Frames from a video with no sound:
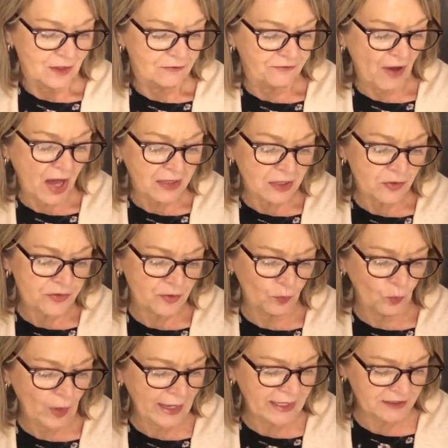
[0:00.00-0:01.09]
Follow the
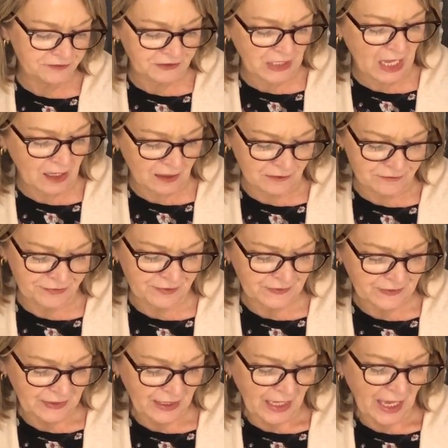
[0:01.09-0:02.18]
way of love
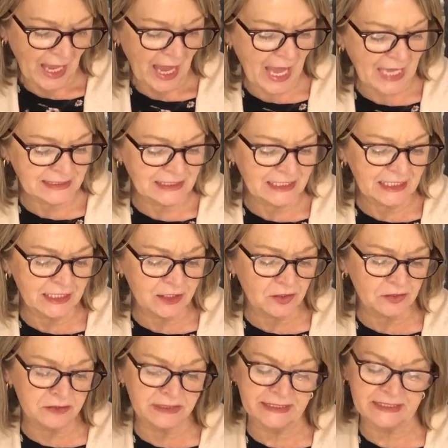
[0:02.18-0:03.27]
and
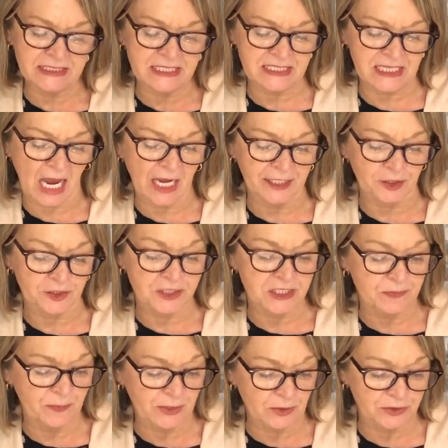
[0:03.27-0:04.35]
eagerly desire
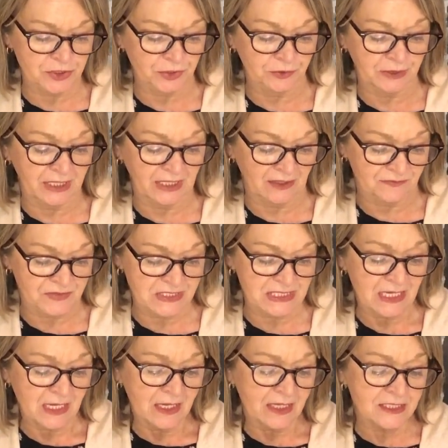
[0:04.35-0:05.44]
spiritual gifts,
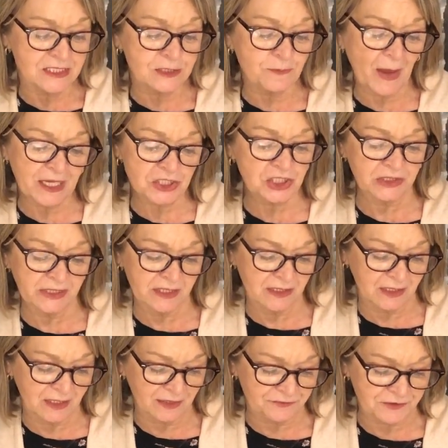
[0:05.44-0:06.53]
especially the
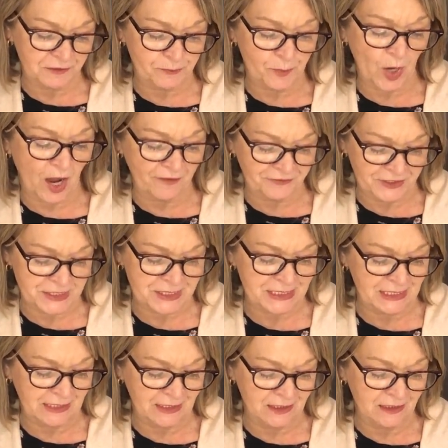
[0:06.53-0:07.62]
gift of
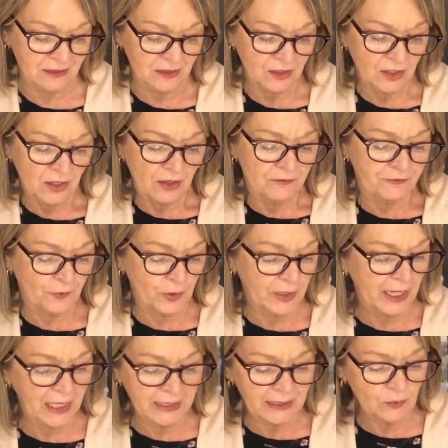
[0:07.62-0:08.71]
prophecy.
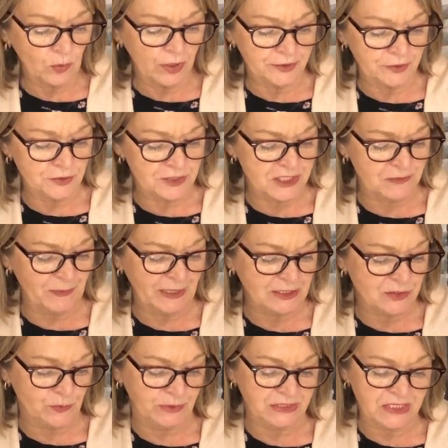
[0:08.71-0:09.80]
For anyone who
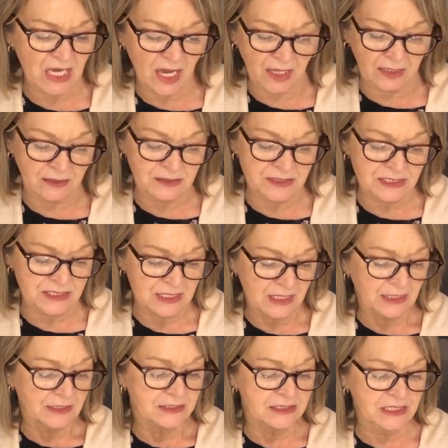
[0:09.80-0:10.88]
speaks with tongues
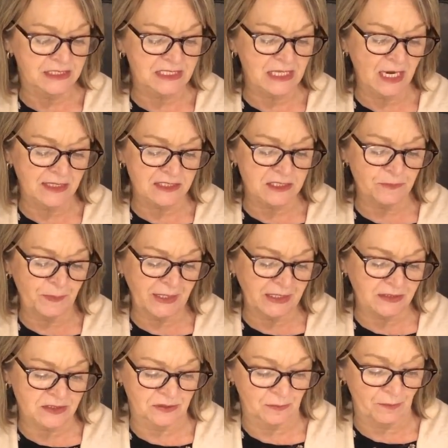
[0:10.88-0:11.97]
does not
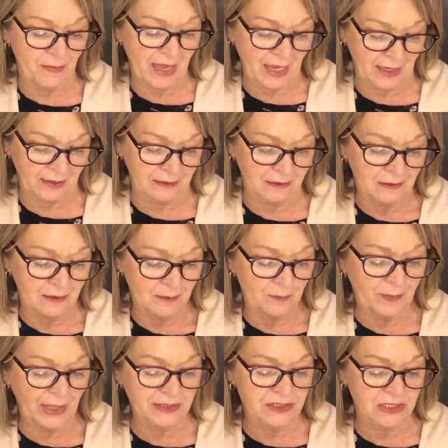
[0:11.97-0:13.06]
speak to men,
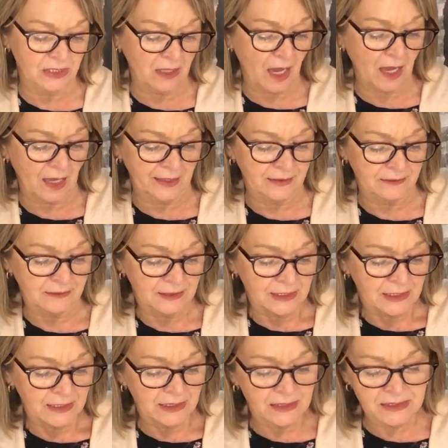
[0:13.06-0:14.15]
but to God.
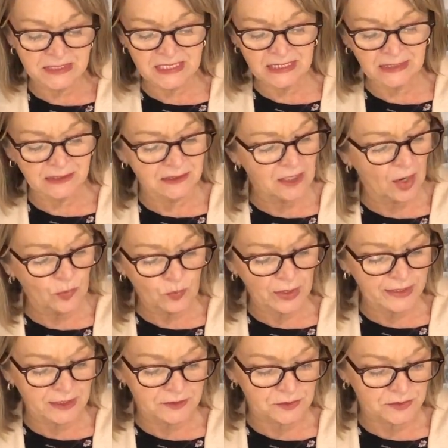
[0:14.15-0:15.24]
Indeed, no
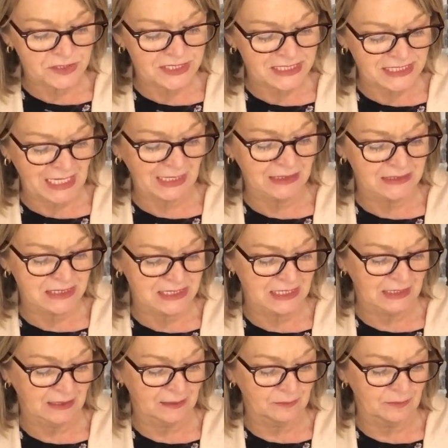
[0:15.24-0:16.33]
one understands
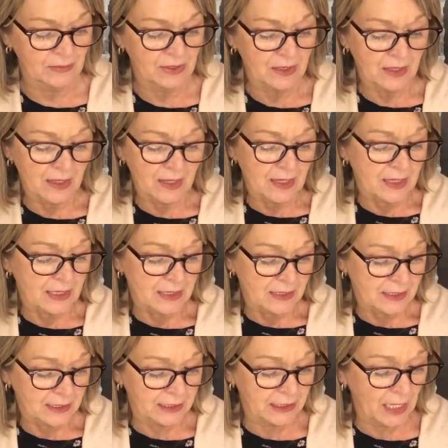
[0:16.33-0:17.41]
him.
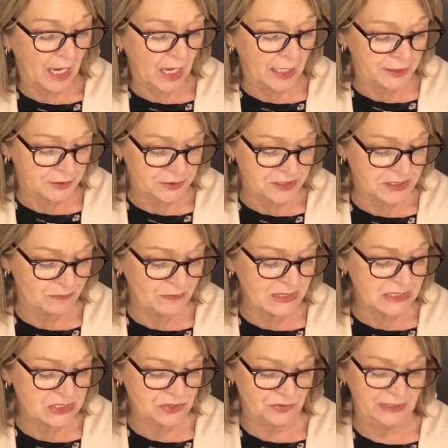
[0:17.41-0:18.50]
He utters
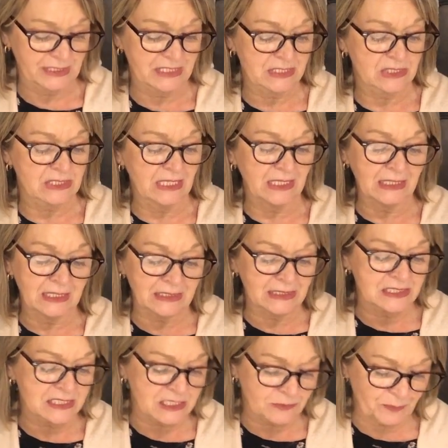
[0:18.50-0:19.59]
mysteries in
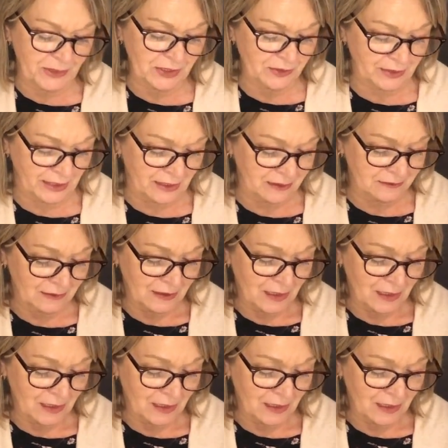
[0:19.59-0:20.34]
his spirit,